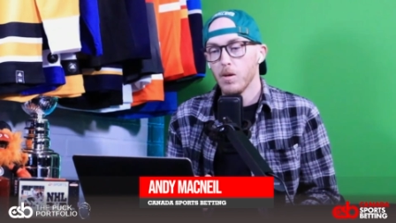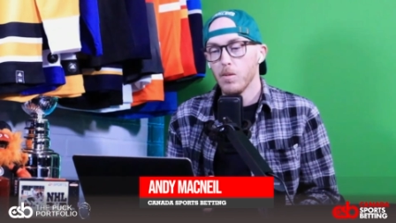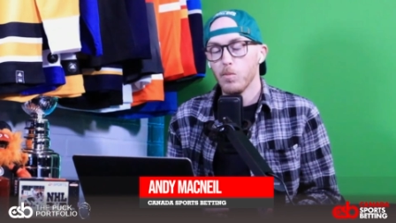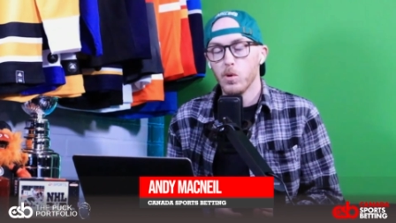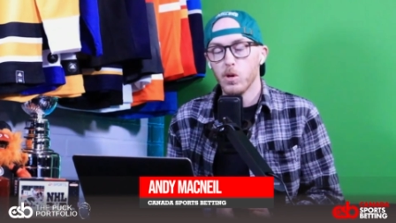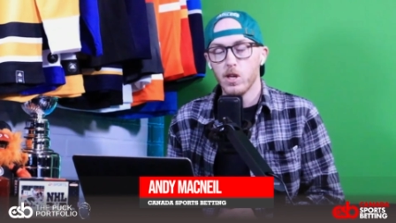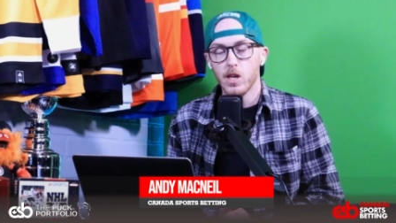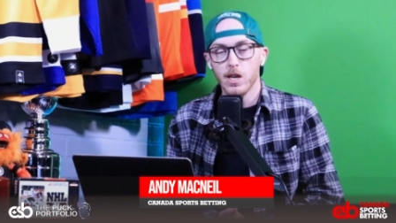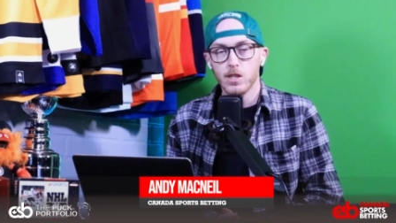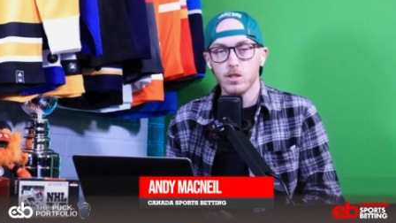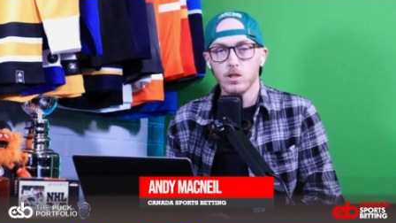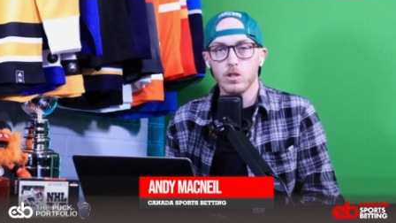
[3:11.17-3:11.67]
But
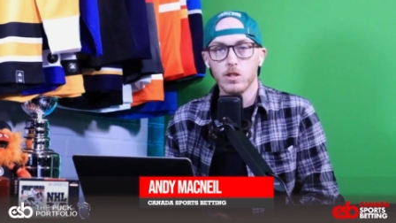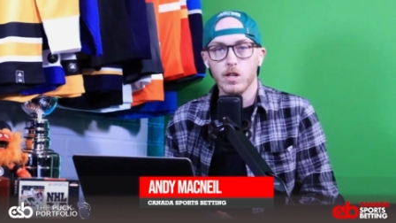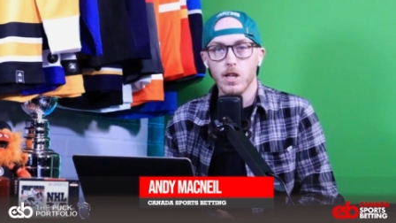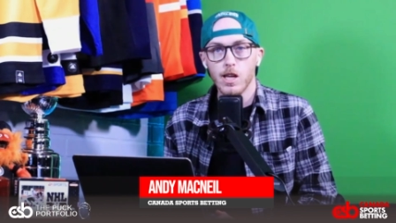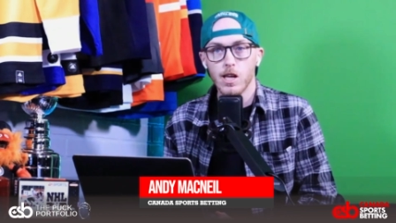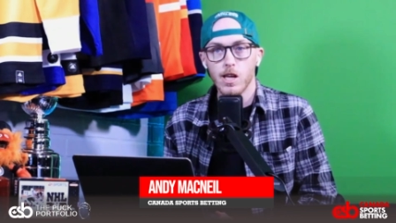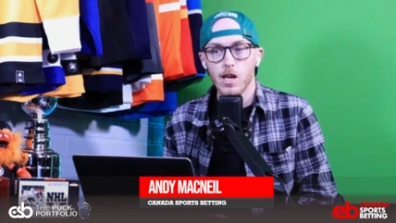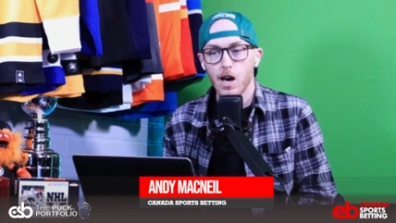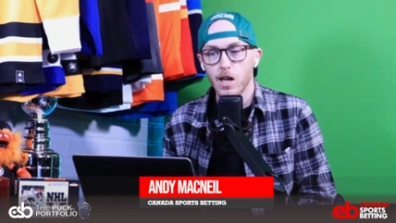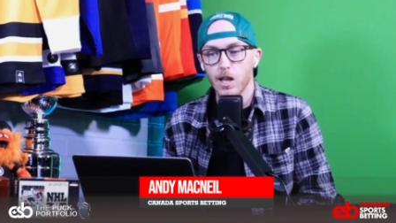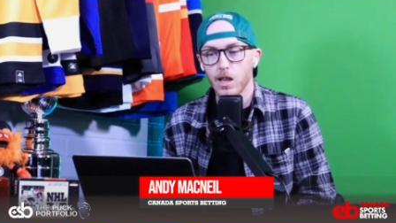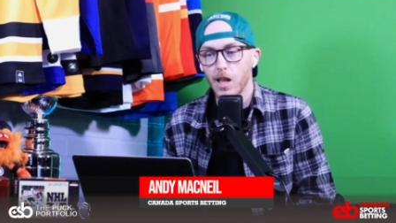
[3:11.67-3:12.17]
yesterday
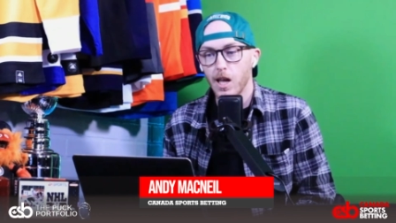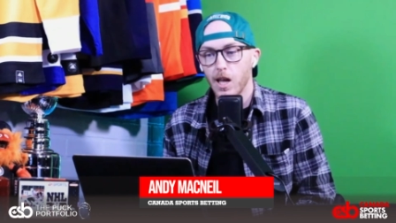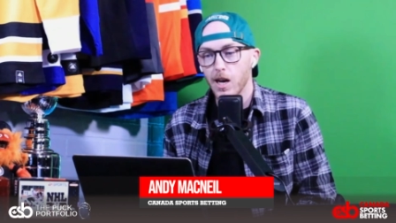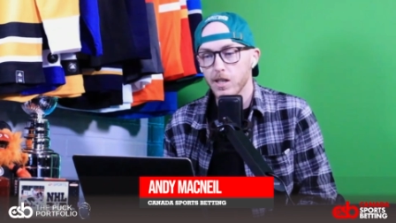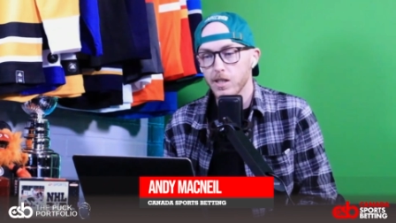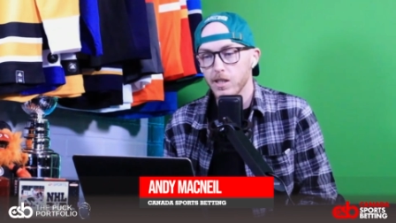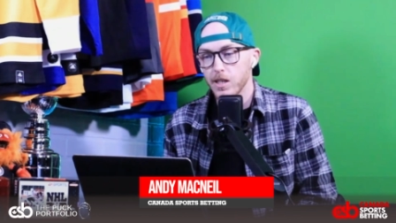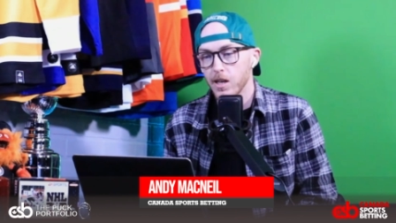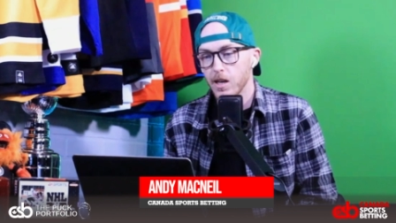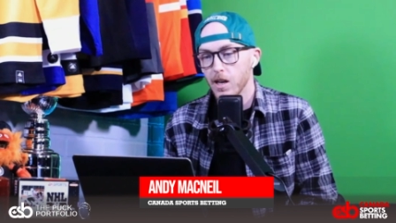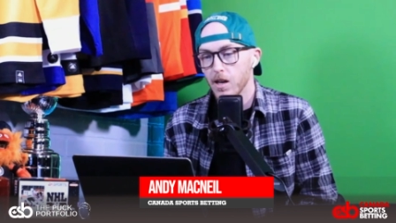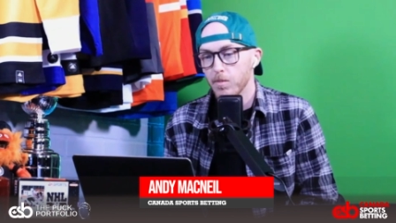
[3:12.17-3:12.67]
I
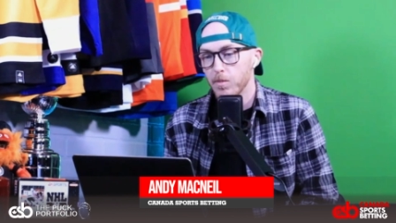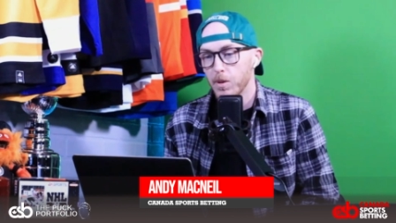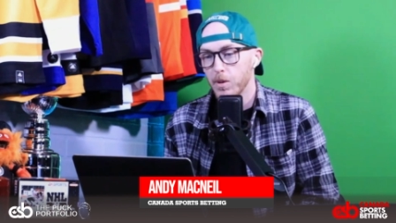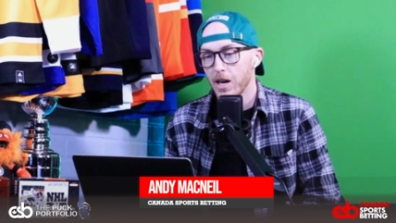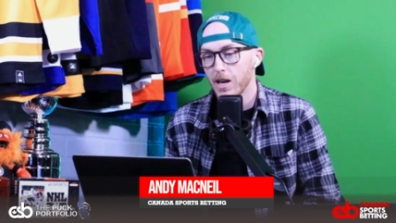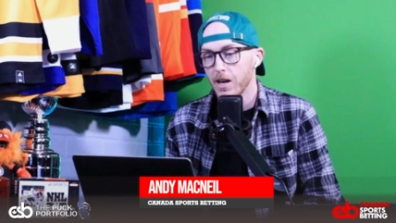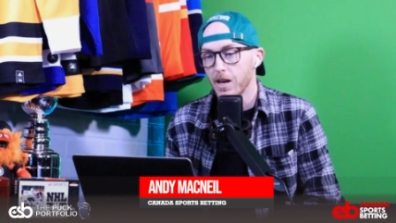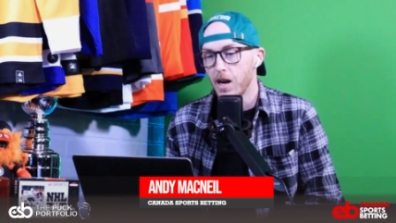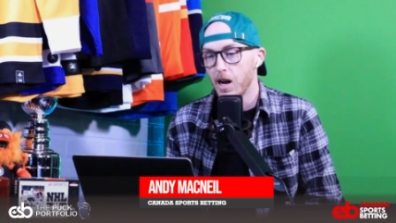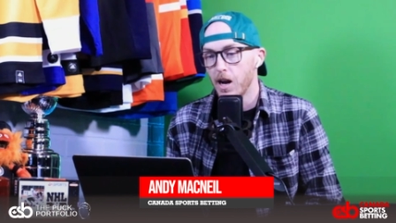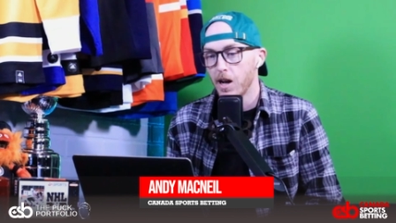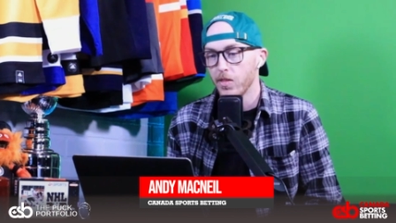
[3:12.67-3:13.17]
locked in a
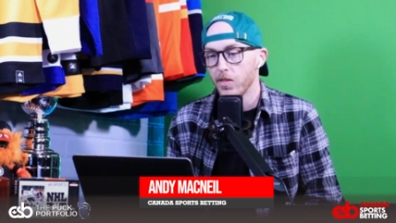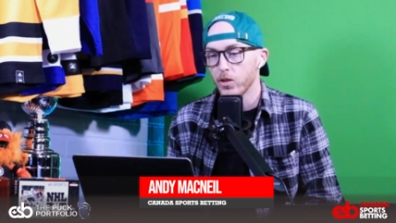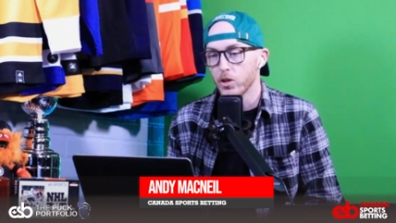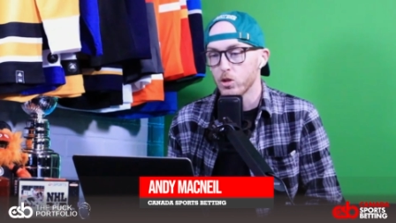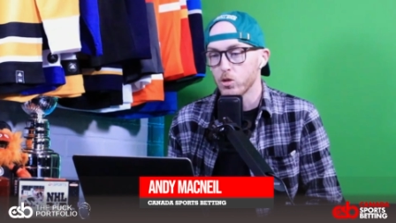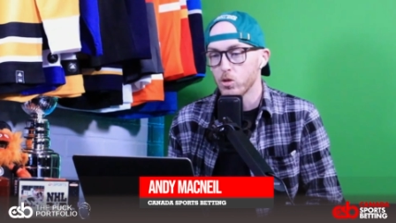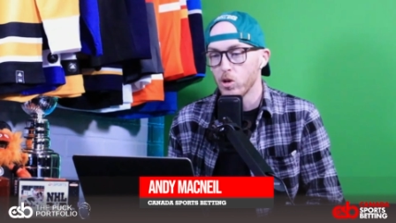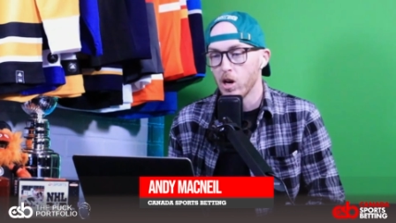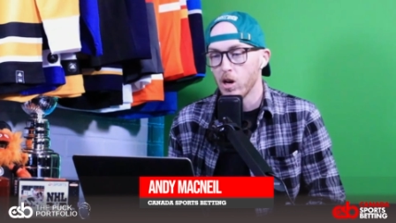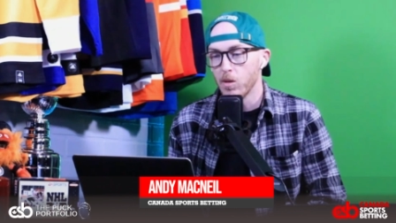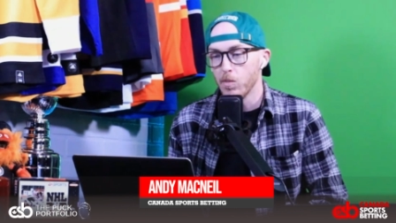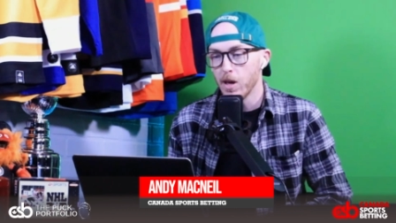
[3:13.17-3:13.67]
bet on the
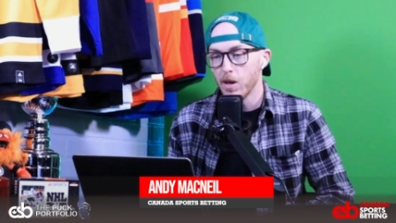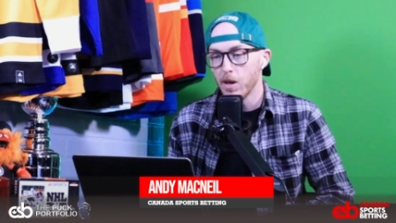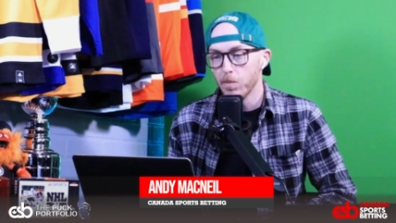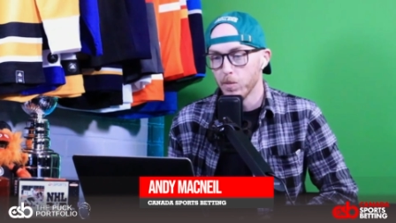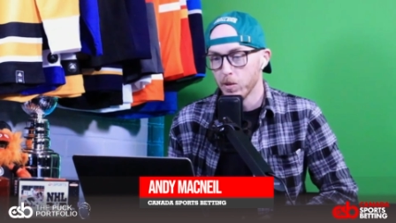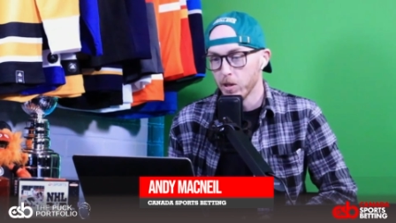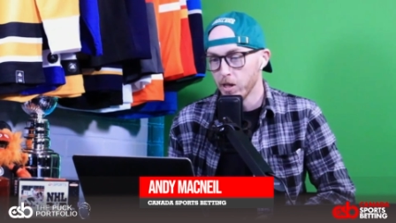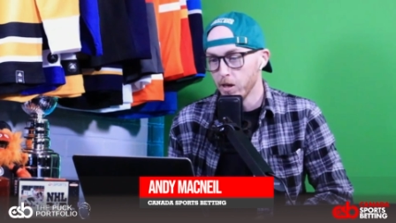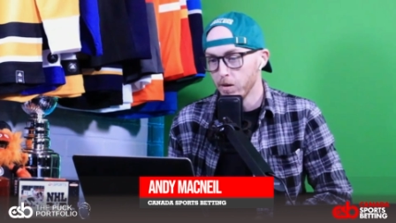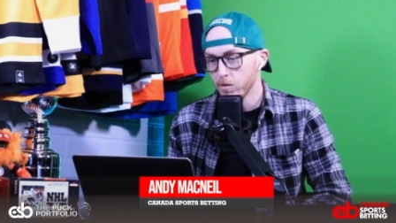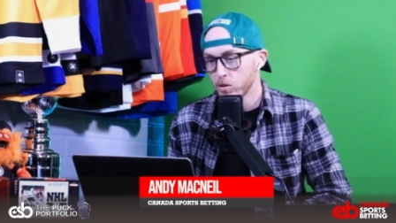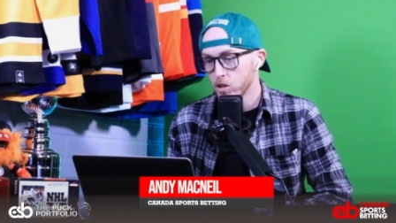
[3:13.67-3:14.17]
Toronto Maple
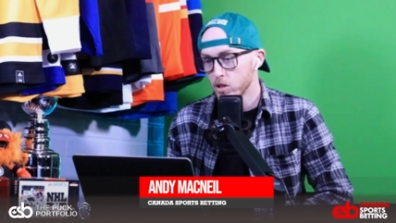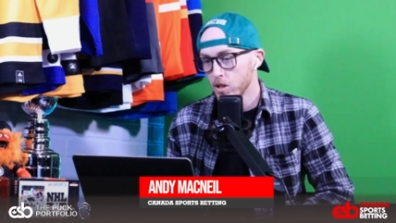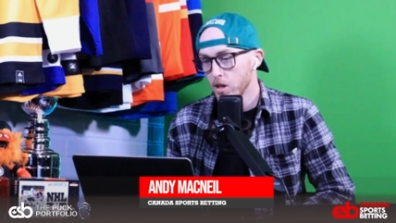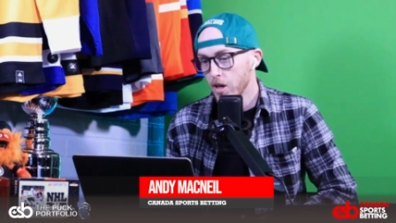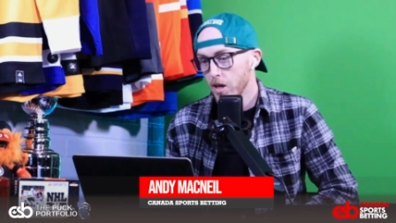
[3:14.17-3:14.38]
Leafs